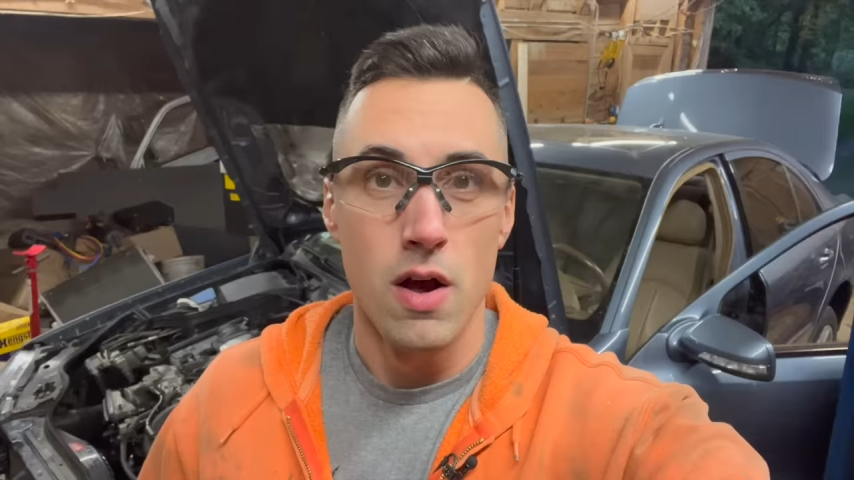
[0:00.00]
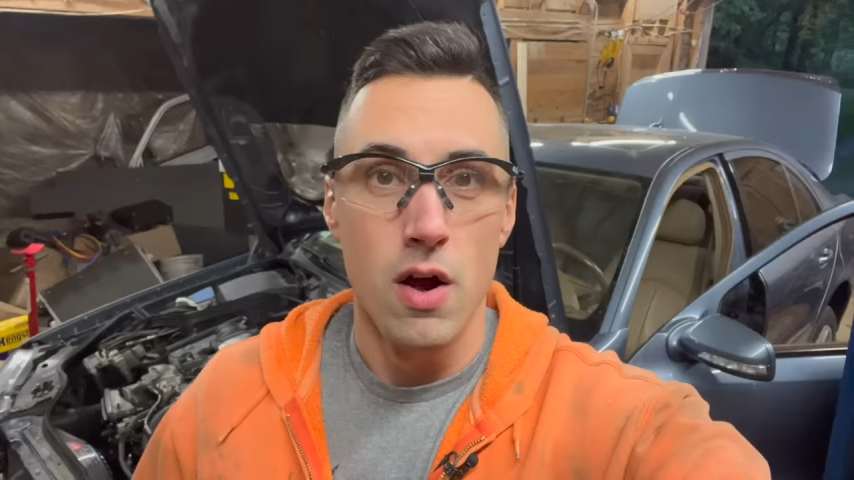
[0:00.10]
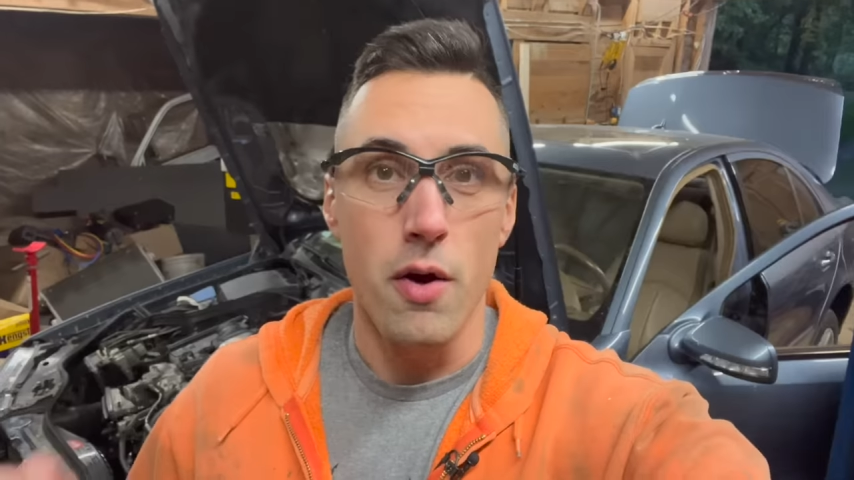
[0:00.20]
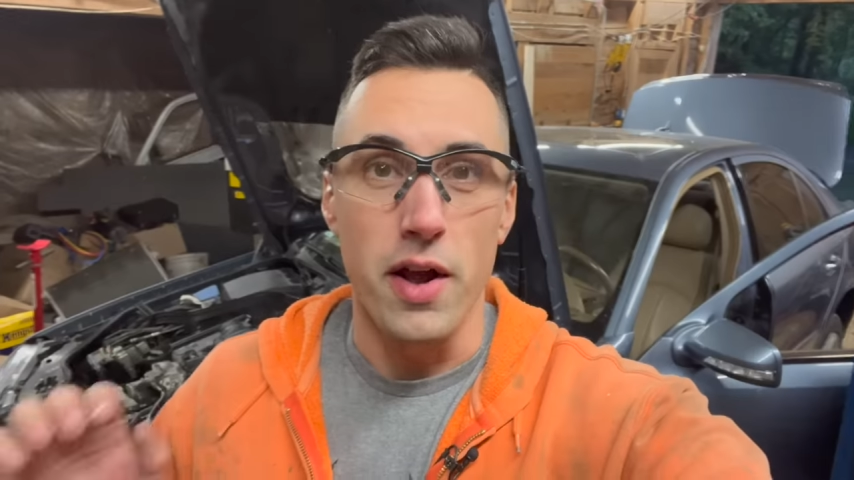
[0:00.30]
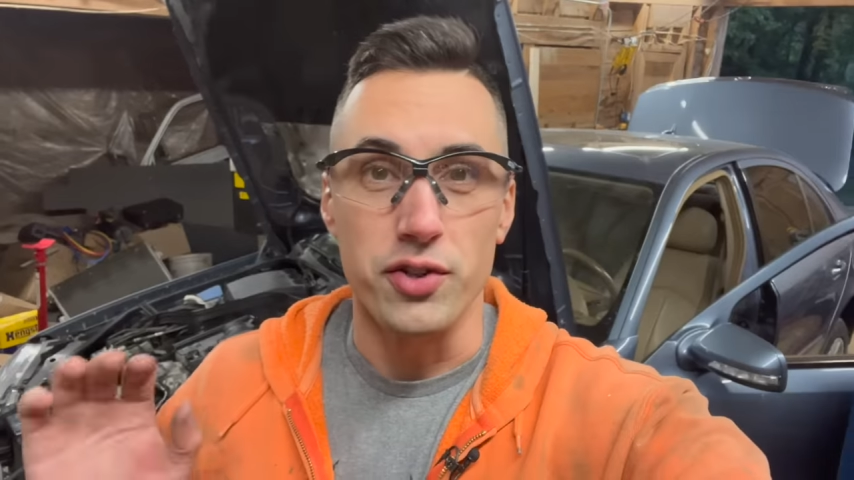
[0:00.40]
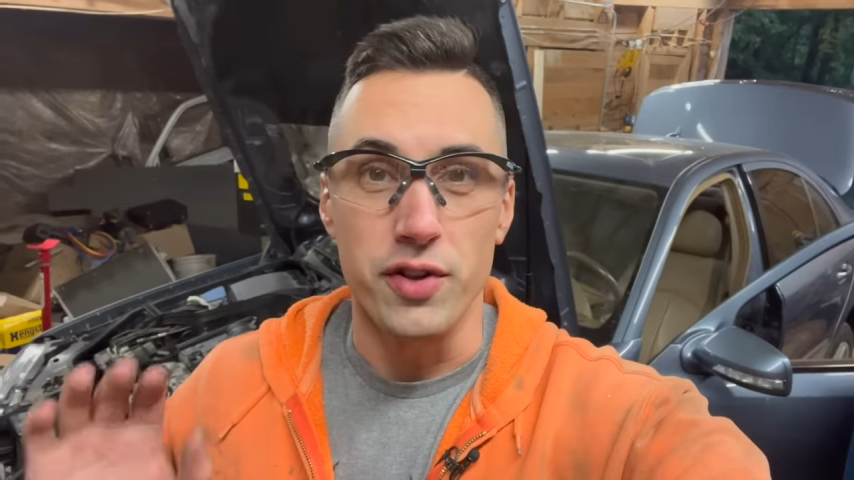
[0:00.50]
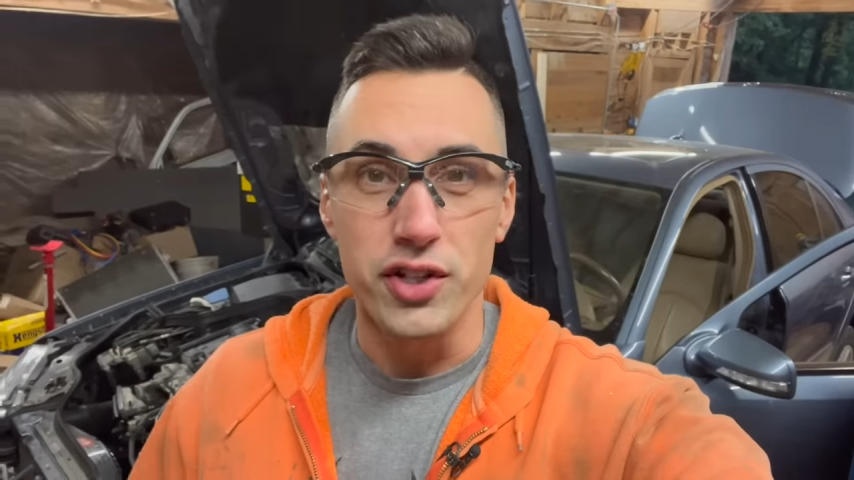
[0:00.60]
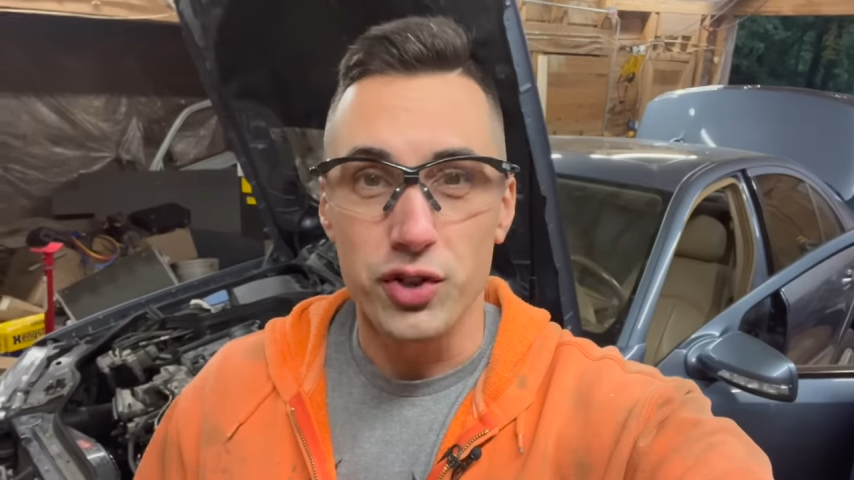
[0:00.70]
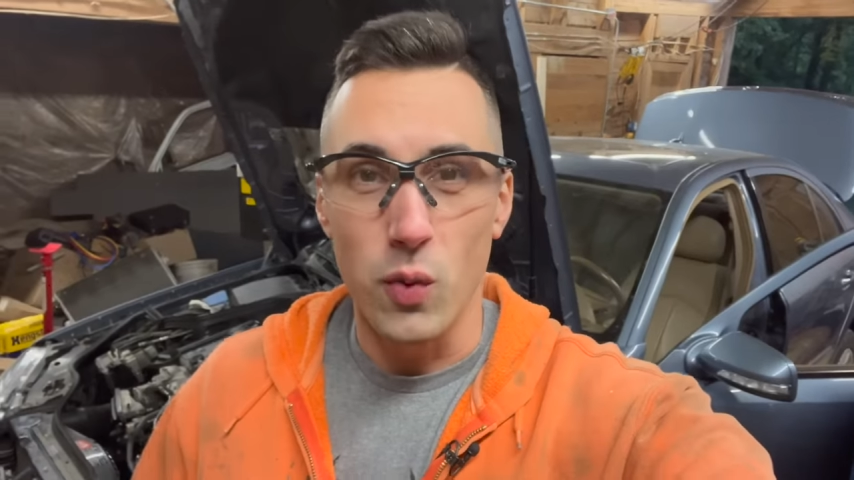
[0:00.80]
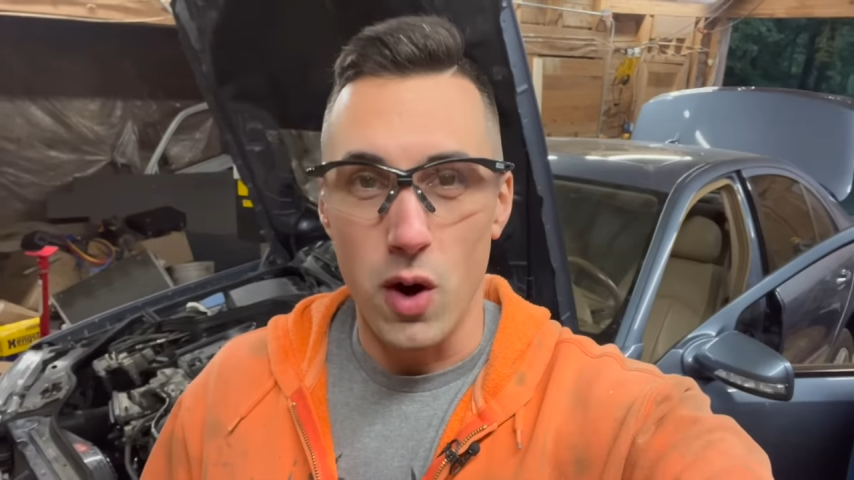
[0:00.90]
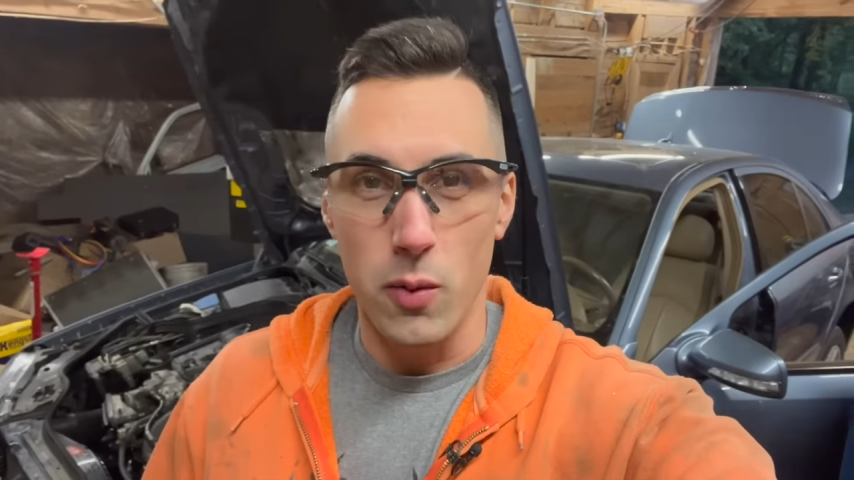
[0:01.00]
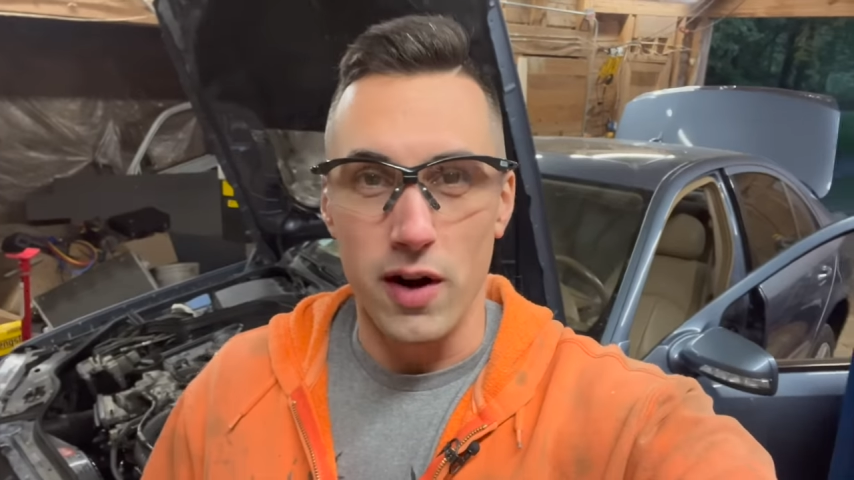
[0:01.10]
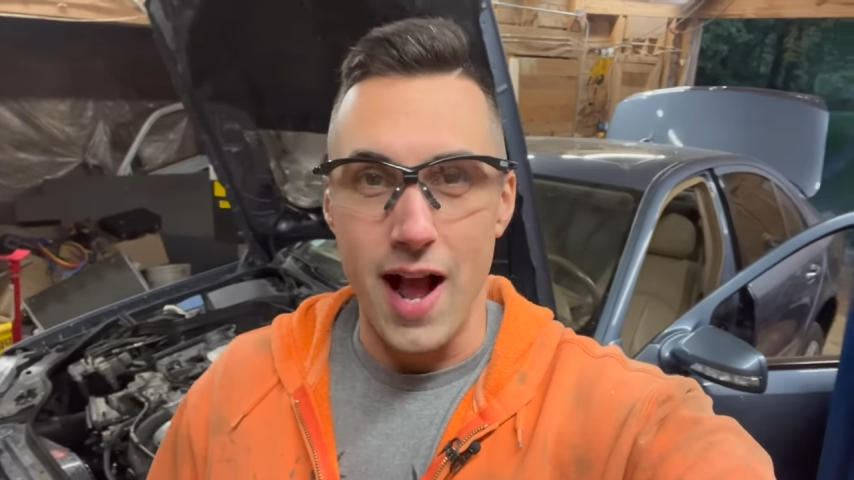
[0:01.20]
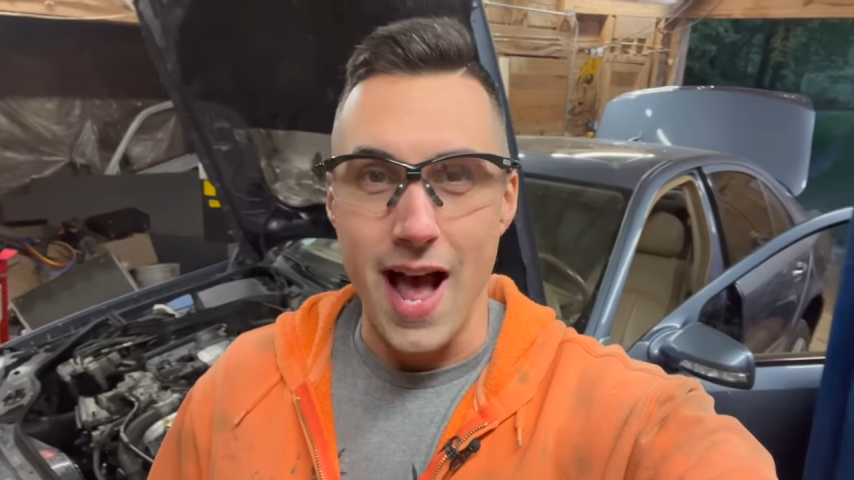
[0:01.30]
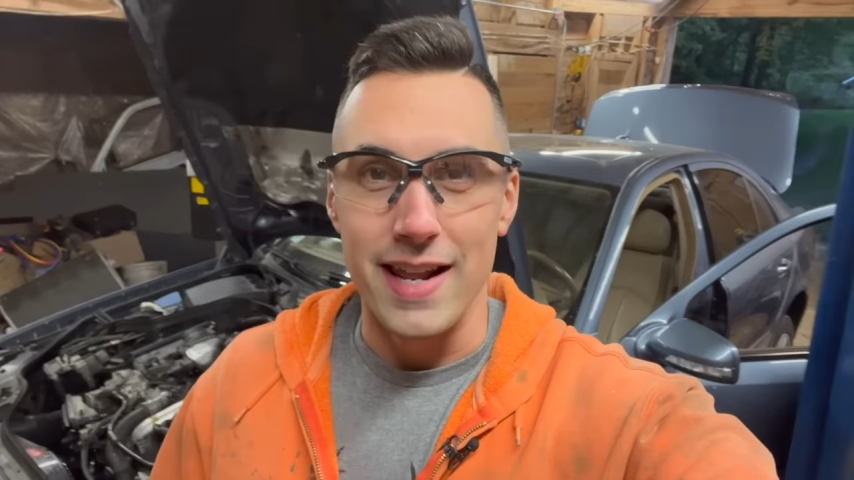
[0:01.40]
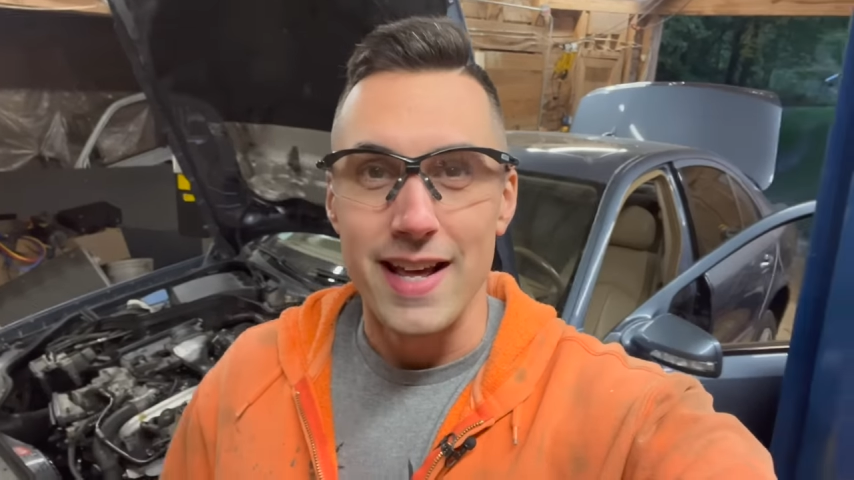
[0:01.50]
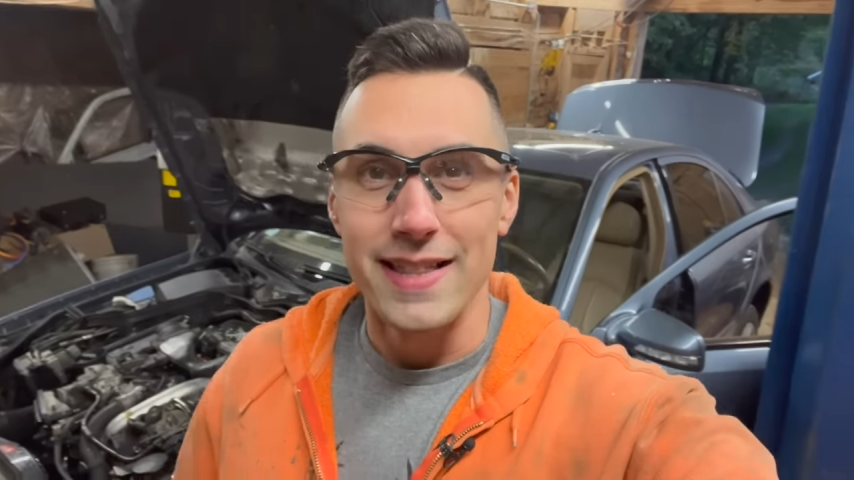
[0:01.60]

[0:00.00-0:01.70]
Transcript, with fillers: Okay, so this is where we're at.